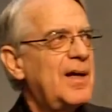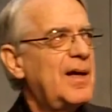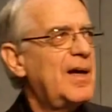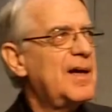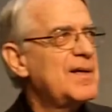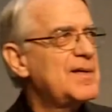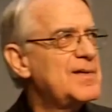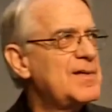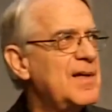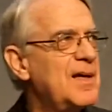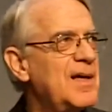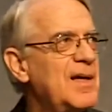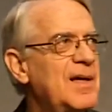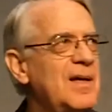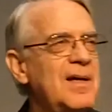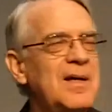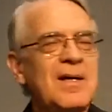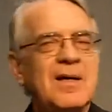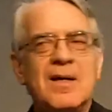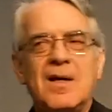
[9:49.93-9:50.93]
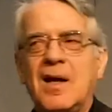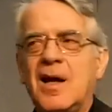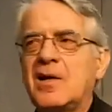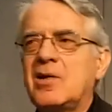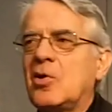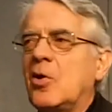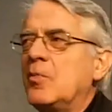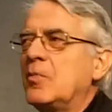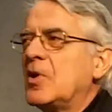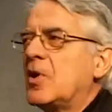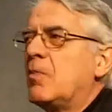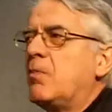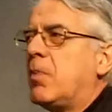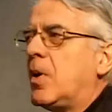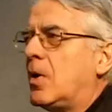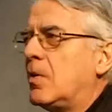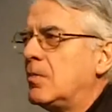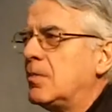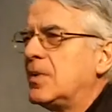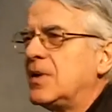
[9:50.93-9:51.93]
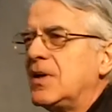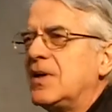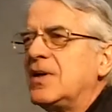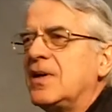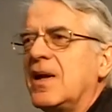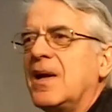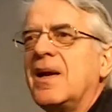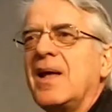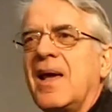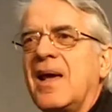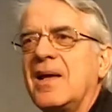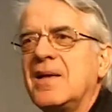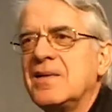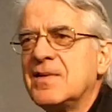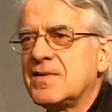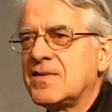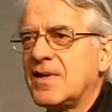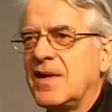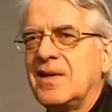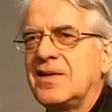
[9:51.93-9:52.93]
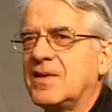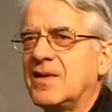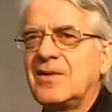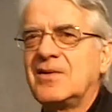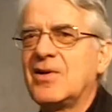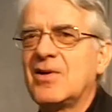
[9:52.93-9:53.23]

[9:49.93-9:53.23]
has an atomic bomb in their hands and